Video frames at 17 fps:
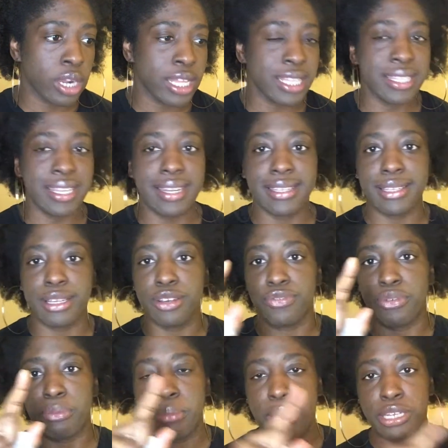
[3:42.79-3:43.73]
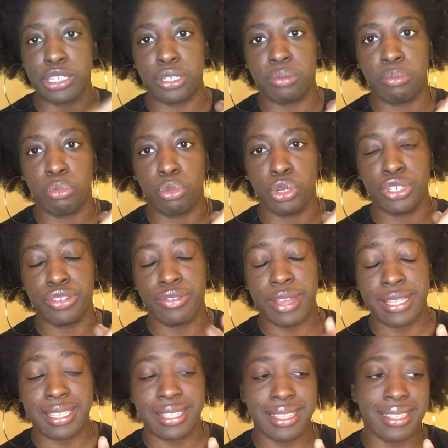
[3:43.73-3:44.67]
they said it's good for
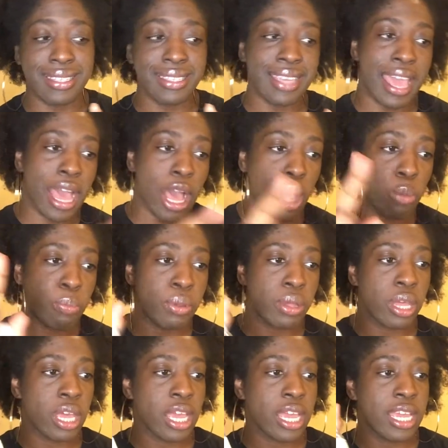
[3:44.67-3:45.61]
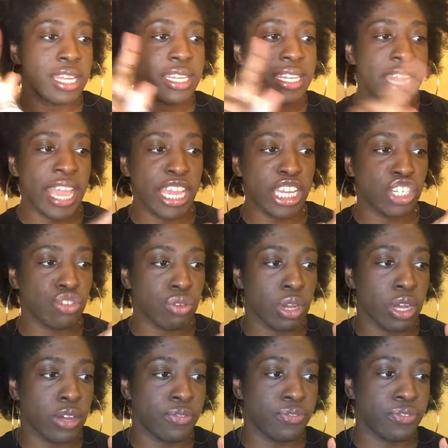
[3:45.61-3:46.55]
moisturizing the scalp,
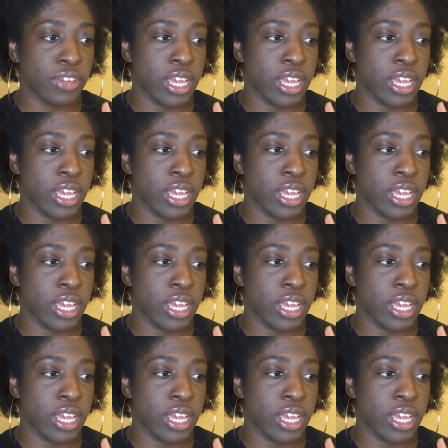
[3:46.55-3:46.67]
dandruff.